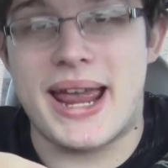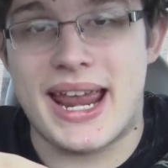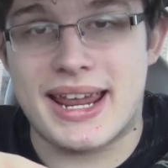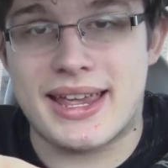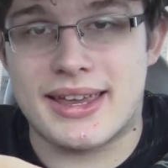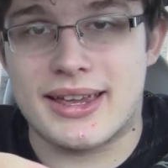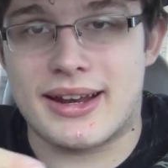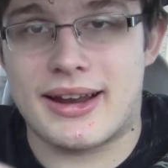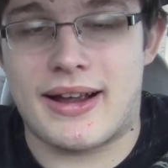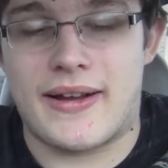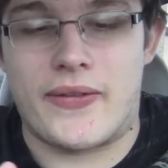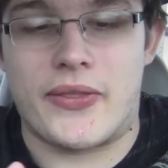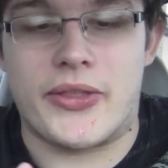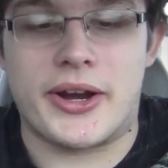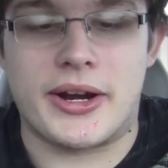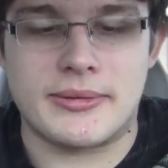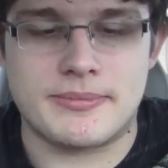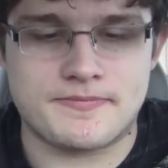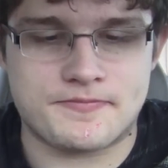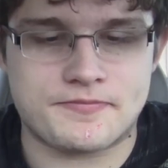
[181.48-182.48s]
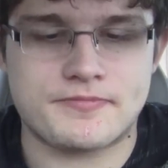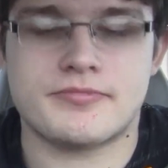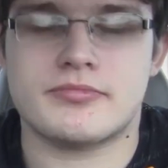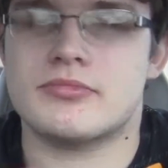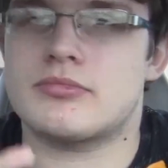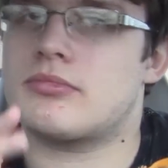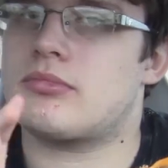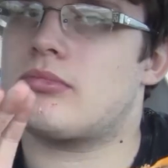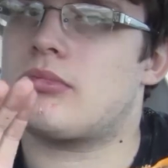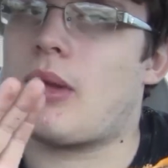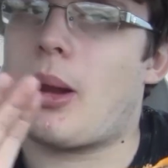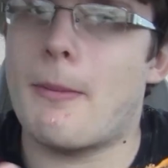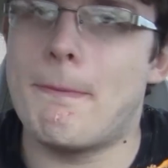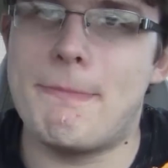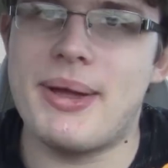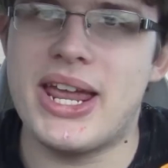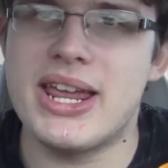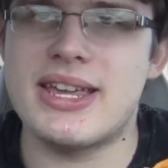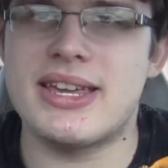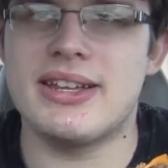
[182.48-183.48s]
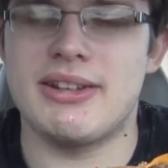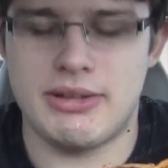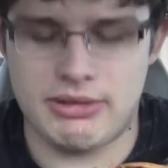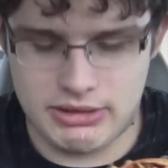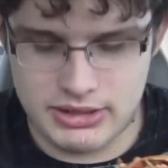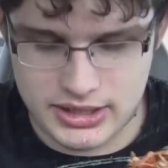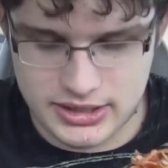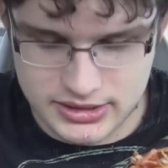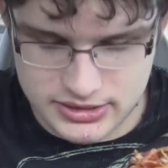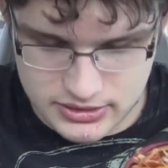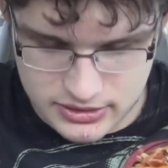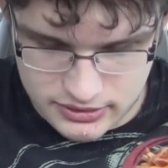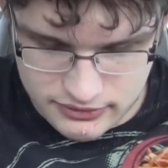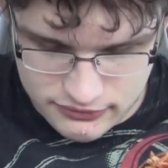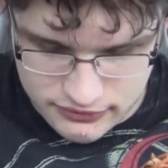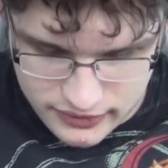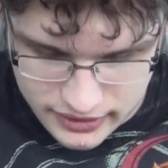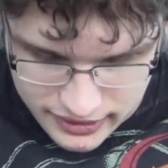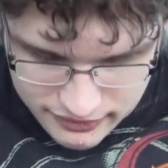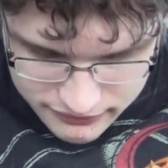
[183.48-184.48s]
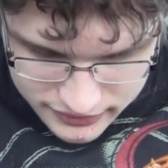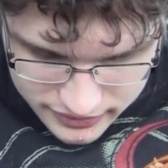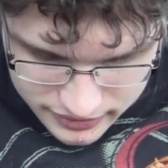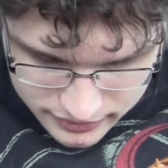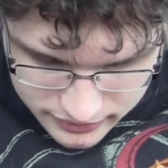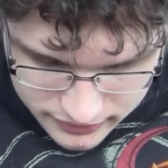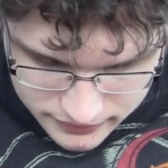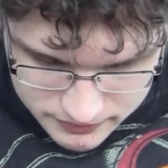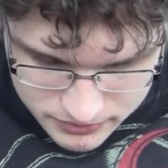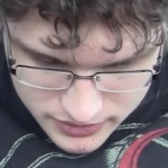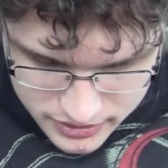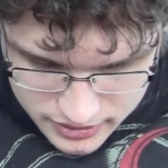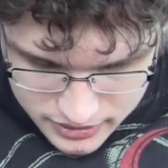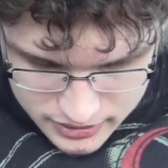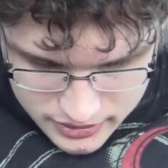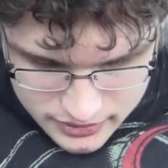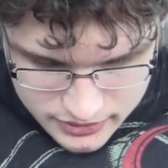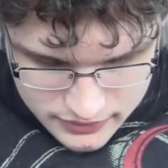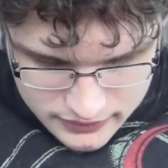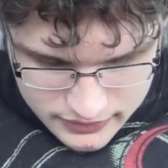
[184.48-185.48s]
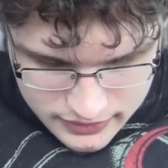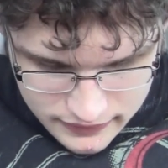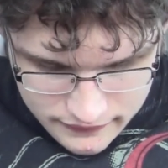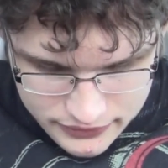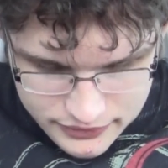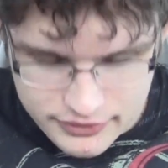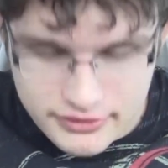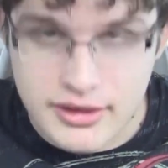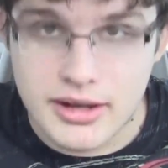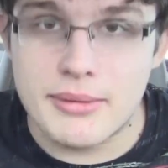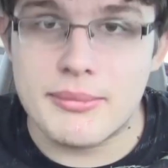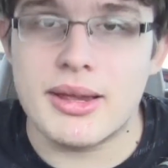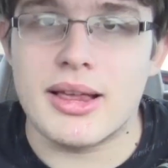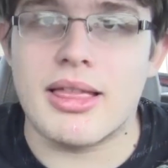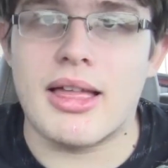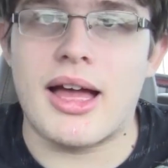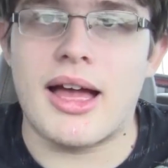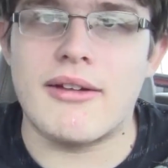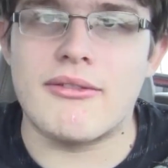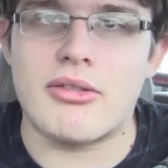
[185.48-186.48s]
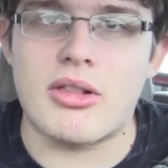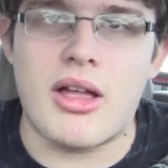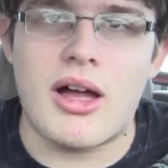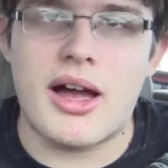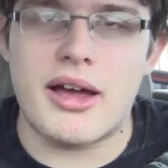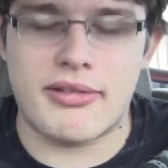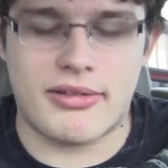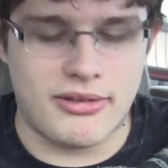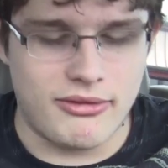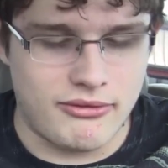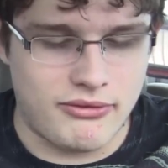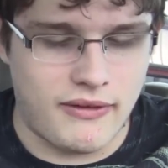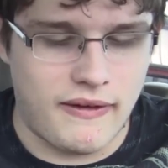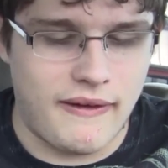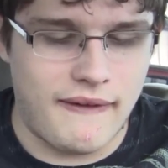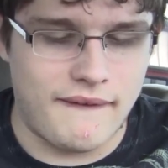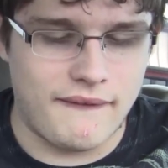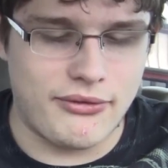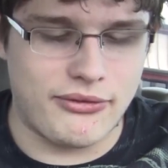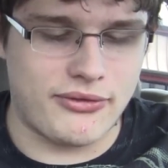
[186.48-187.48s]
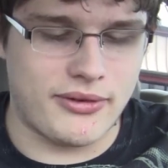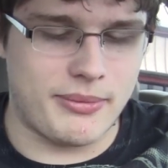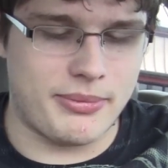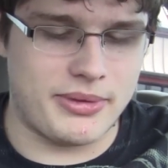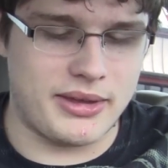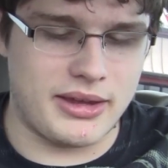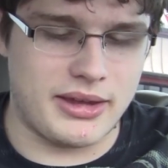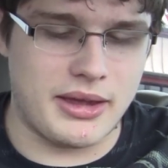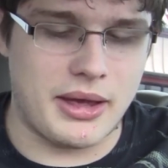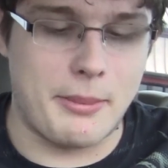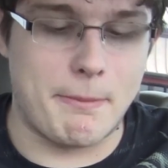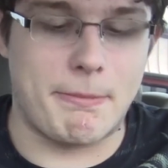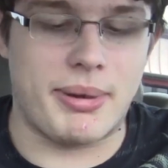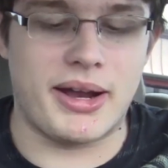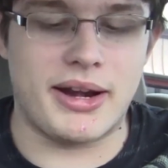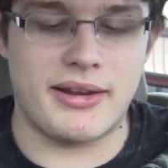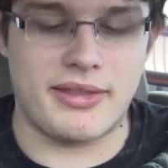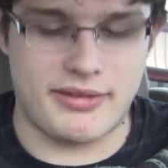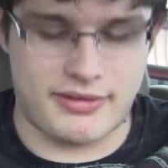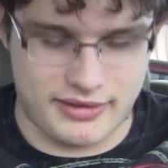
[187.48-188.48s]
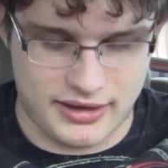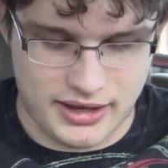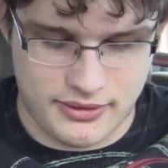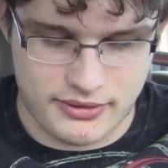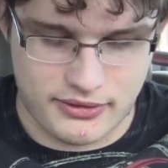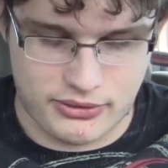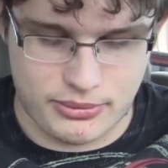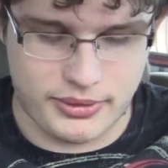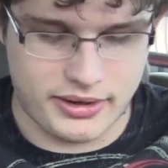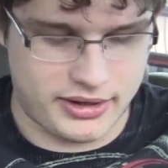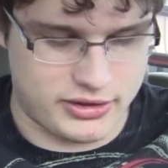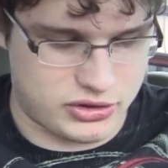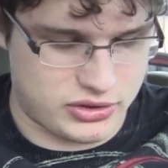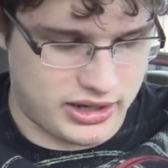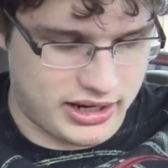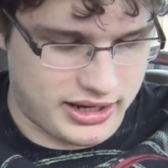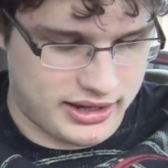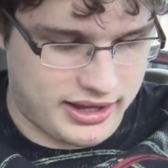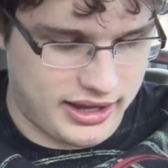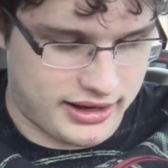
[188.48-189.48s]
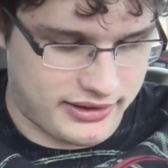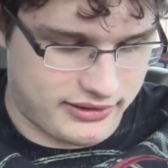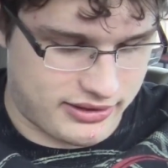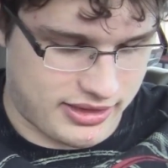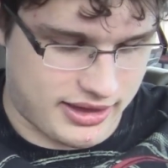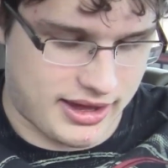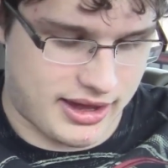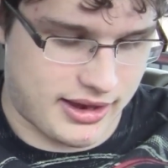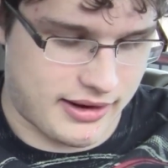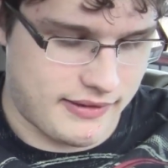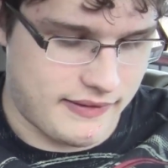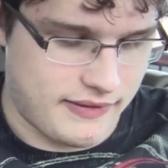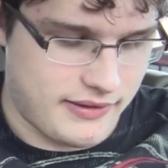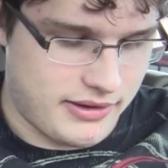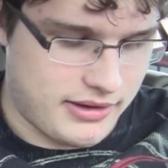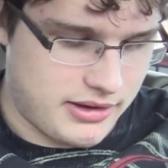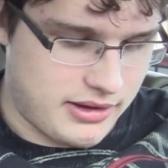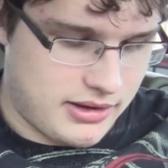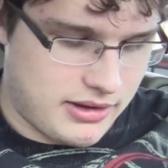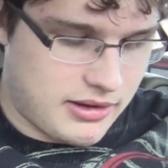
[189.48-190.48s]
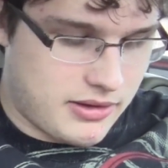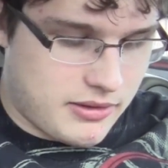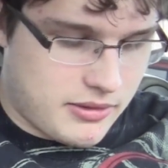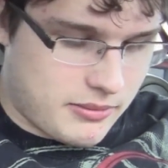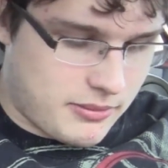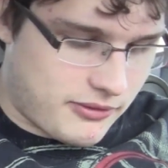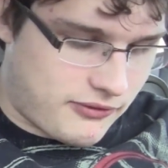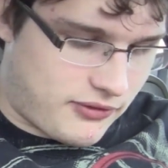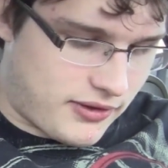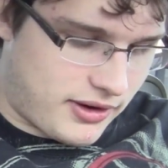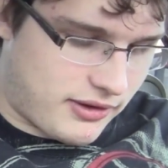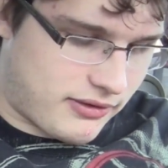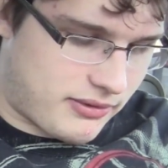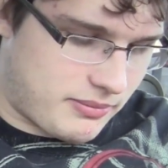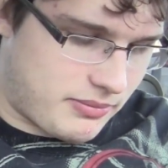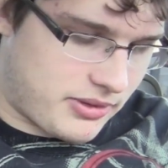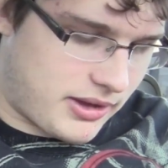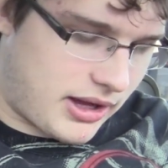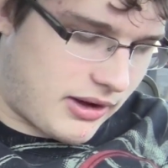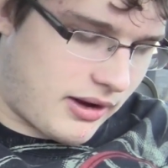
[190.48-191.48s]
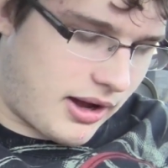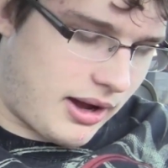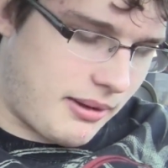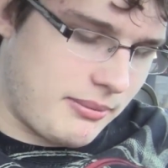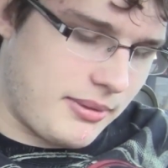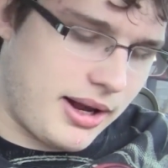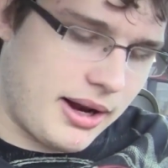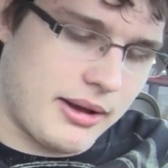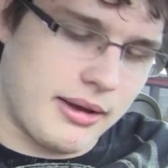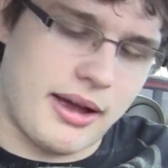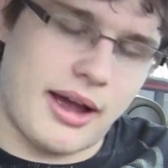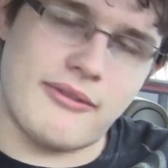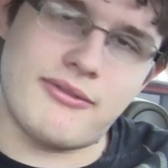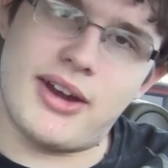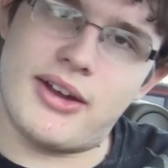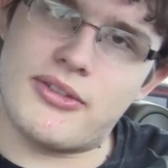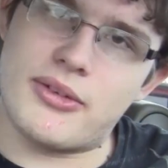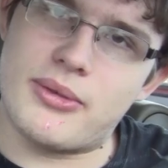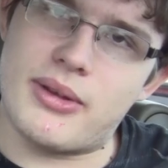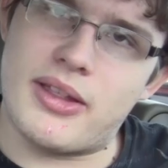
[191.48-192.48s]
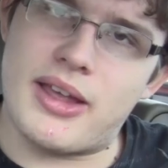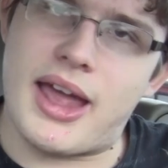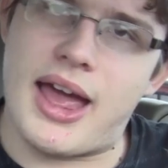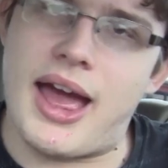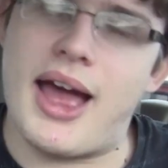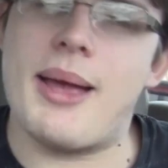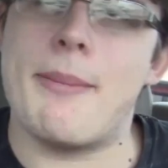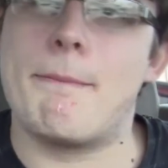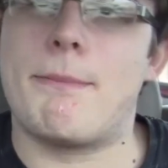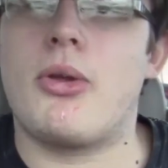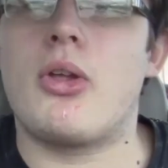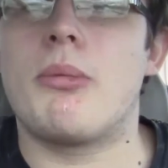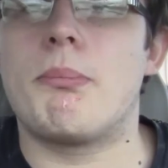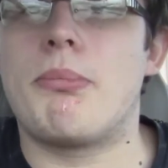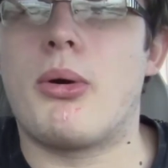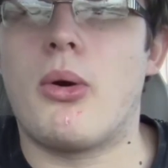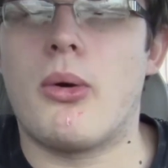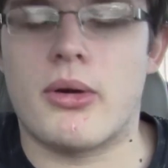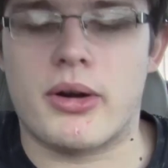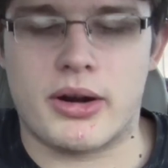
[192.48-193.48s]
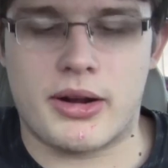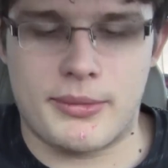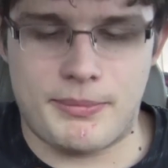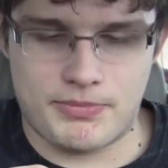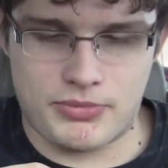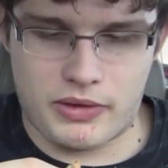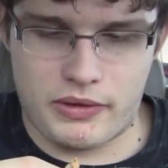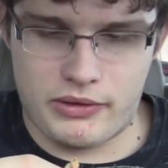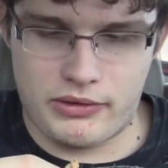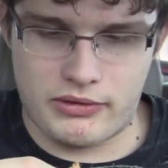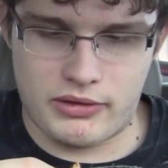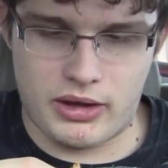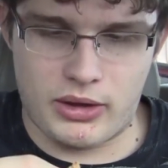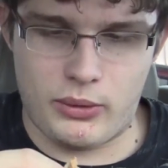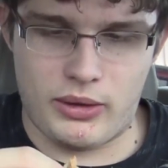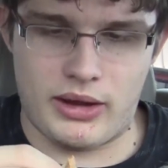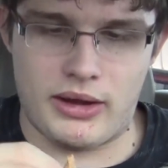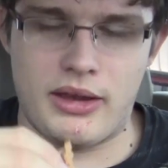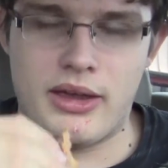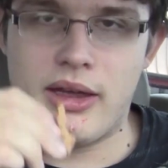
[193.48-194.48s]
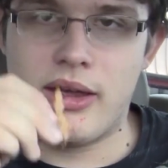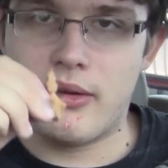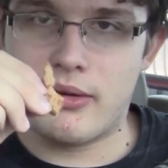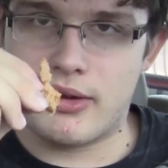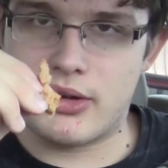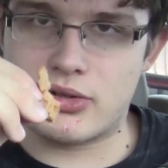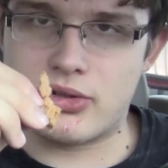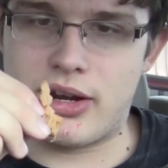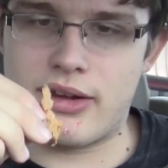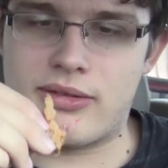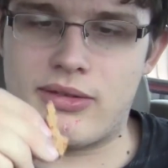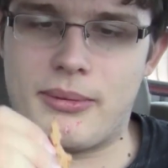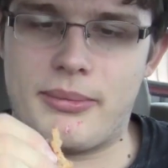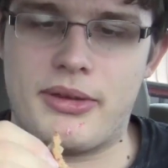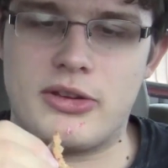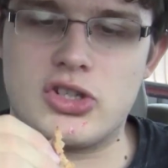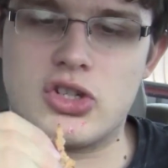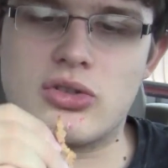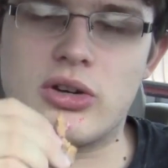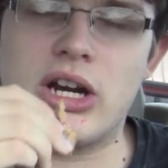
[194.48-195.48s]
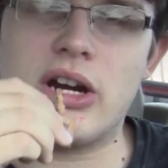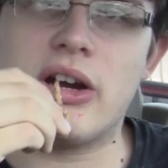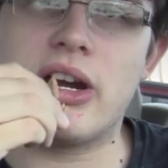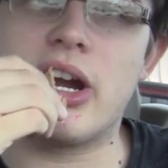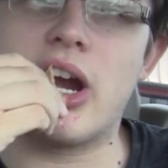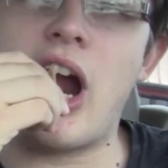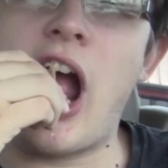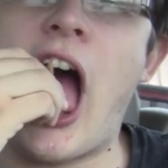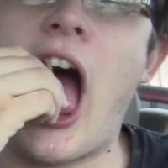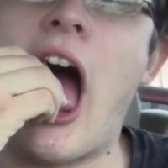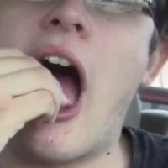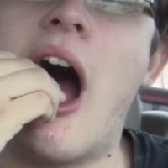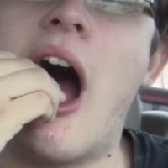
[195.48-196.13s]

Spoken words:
bacon on there. Bacon is good for everything. Now there's going to be a lot of loss involved from the bite of the sandwich, so we're going to try and catch that. But first, now I've never really had pulled pork, so I'm gonna try some of this straight right here.